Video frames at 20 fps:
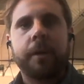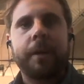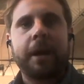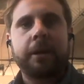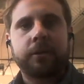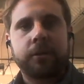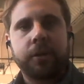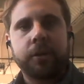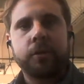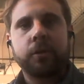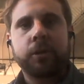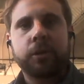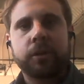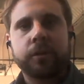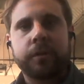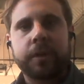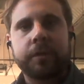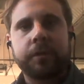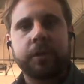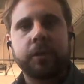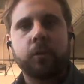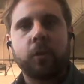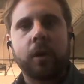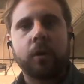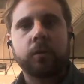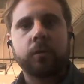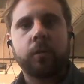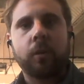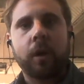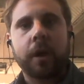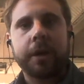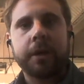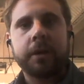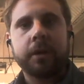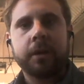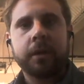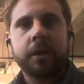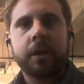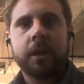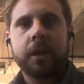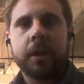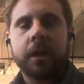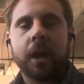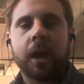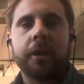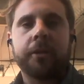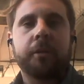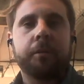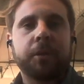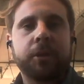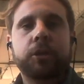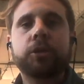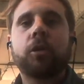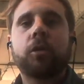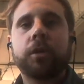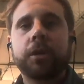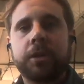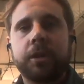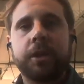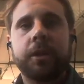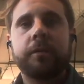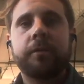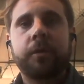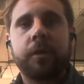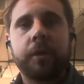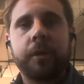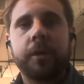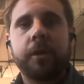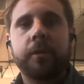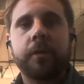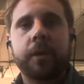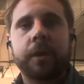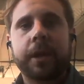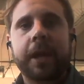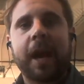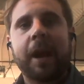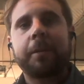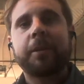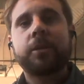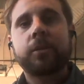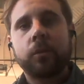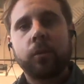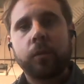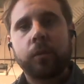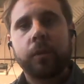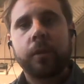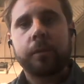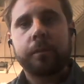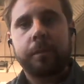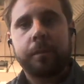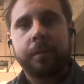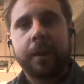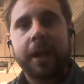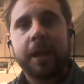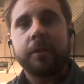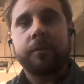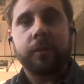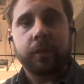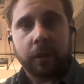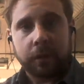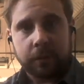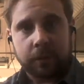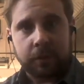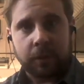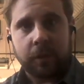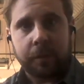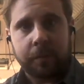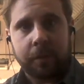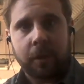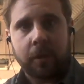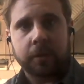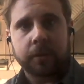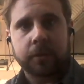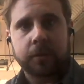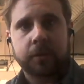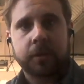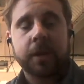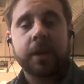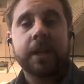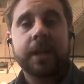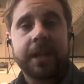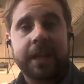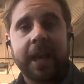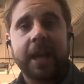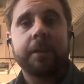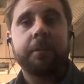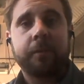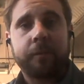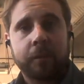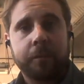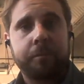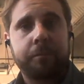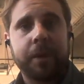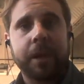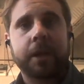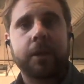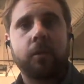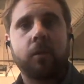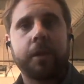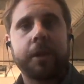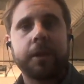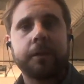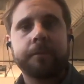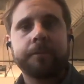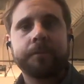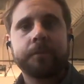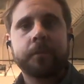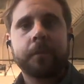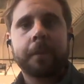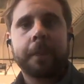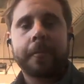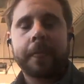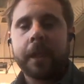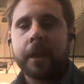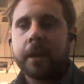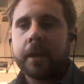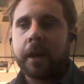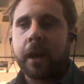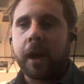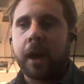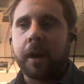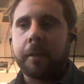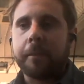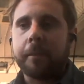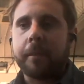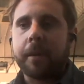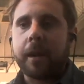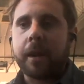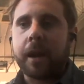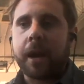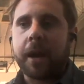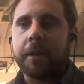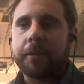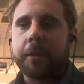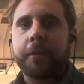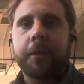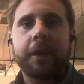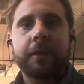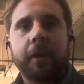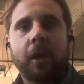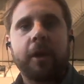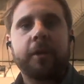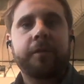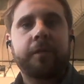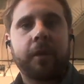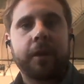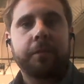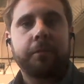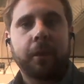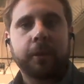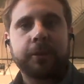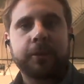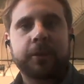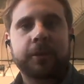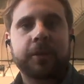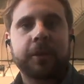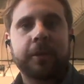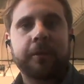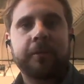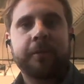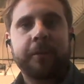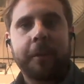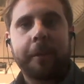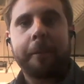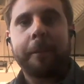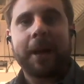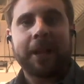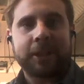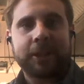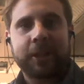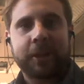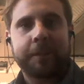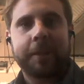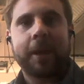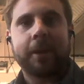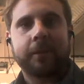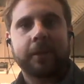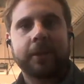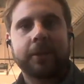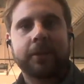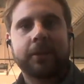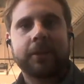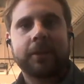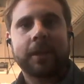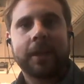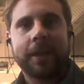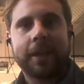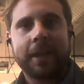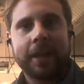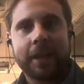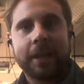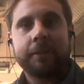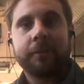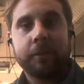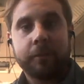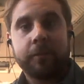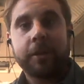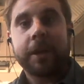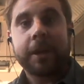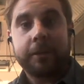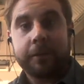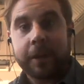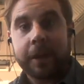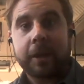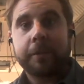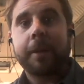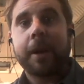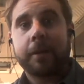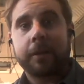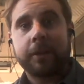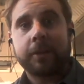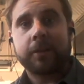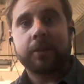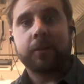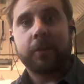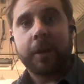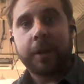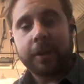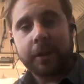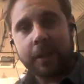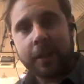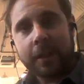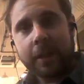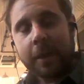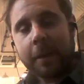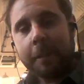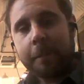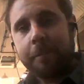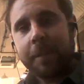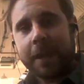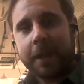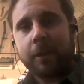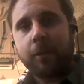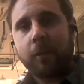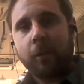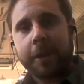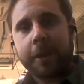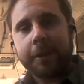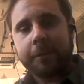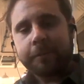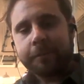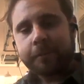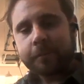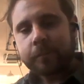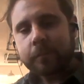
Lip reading: They're owned by about 250 worldwide. The majority of the capital that paid for those solar plants came from Bitcoin. And the thing that I find most sort of magic about this, and if you really think about this, right, Bitcoin